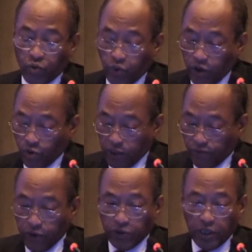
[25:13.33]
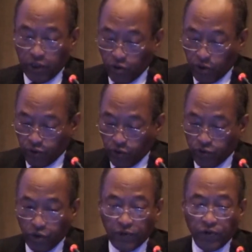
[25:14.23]
We are not a UNESCO is
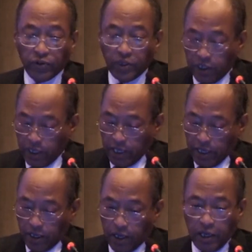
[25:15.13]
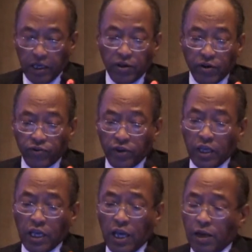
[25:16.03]
not a funding
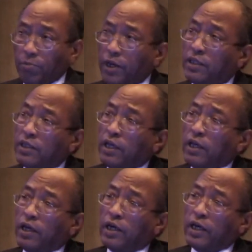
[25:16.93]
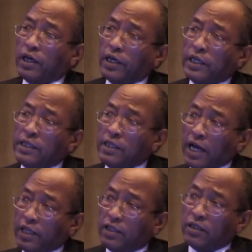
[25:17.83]
agency, but in
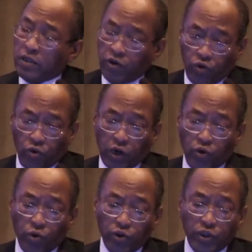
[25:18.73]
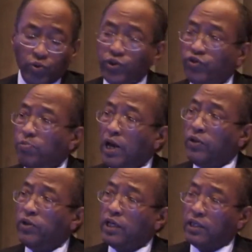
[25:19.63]
that role, according to its
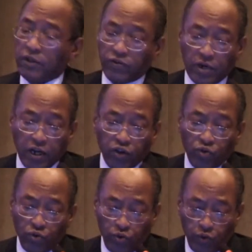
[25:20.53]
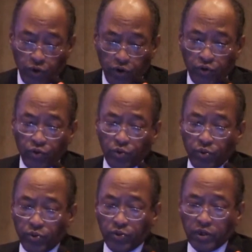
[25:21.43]
mandate, it's tried to
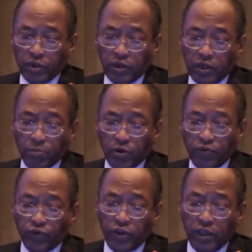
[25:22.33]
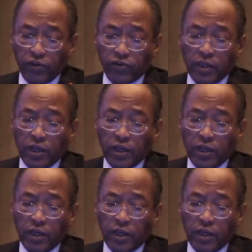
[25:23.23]
do a number of things.